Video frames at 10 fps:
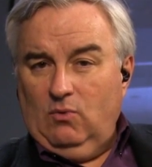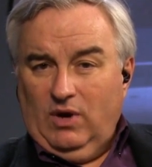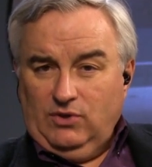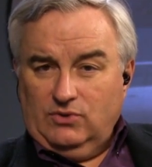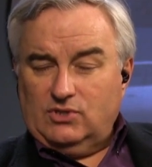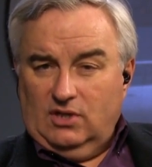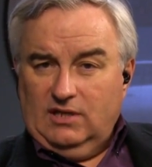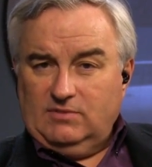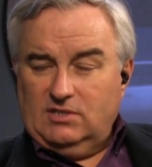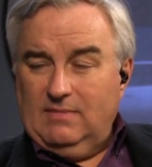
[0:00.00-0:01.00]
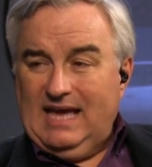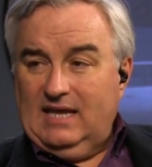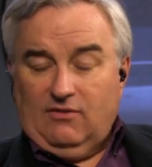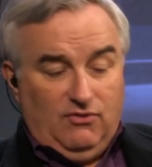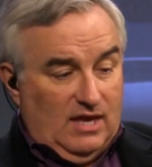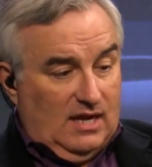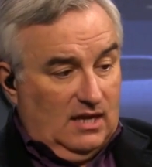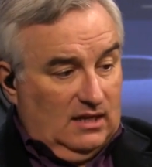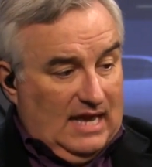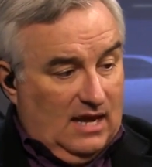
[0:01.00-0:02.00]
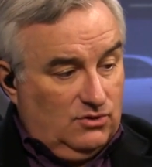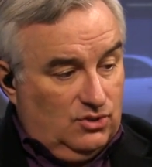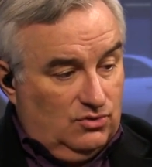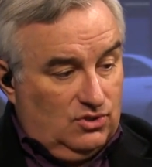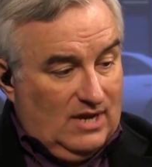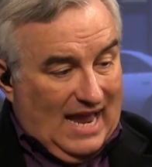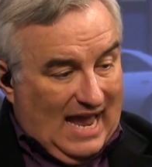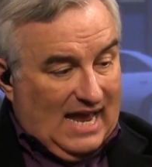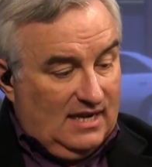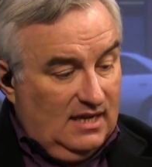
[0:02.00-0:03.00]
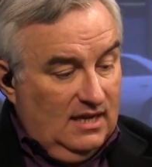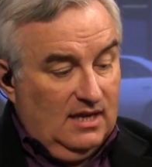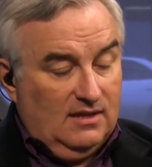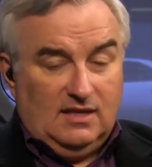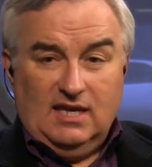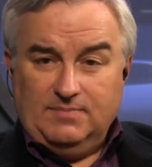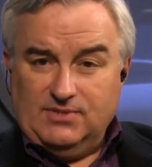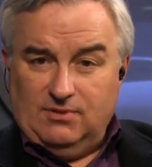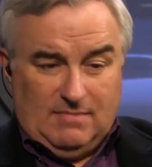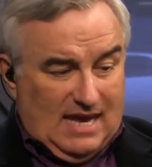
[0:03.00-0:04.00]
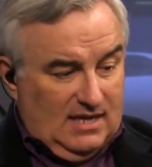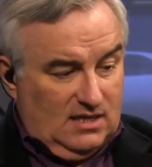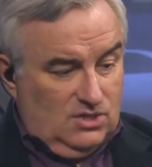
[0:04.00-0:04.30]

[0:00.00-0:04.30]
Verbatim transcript: when you installed Hipstamatic, then allowed you to add the Hipstamatic